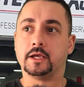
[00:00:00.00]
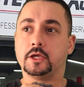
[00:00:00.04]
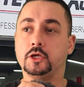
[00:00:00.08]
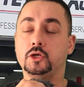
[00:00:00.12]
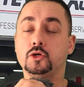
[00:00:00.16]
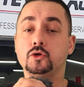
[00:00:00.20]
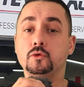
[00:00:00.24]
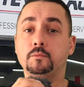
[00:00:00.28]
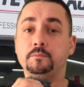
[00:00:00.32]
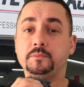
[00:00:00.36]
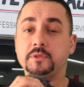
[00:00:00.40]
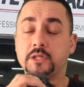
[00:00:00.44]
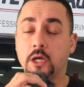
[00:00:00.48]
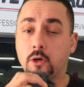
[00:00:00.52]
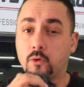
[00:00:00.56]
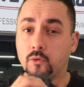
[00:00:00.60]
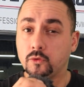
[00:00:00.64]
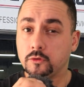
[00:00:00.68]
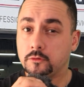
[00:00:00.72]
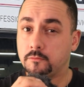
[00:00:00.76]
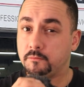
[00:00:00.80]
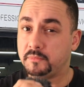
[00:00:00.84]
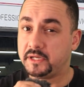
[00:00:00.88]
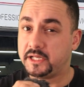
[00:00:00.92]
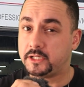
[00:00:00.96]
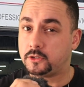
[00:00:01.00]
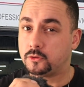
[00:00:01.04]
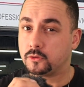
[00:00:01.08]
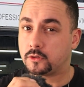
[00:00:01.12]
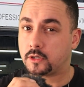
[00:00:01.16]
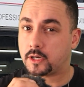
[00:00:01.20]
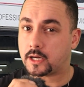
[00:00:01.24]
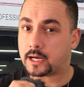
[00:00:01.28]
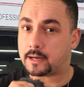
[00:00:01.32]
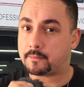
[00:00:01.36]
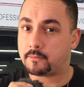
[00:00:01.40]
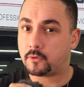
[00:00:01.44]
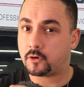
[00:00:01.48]
You told me to
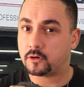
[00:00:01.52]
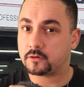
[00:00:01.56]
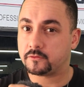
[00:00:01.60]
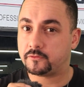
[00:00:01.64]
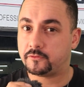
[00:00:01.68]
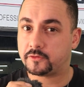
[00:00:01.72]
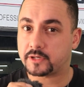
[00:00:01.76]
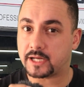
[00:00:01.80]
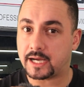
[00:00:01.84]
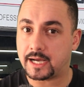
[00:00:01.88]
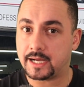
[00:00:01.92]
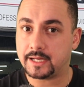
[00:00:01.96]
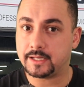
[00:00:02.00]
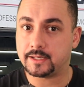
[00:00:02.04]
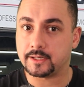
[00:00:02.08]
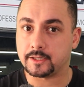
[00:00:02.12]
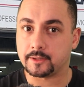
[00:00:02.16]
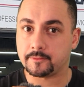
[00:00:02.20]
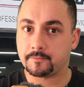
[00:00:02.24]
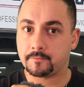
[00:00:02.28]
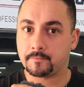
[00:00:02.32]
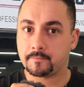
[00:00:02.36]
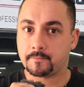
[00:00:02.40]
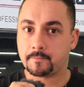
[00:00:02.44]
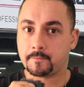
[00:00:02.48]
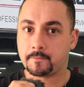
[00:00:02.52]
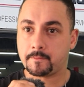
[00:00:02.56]
come on Friday.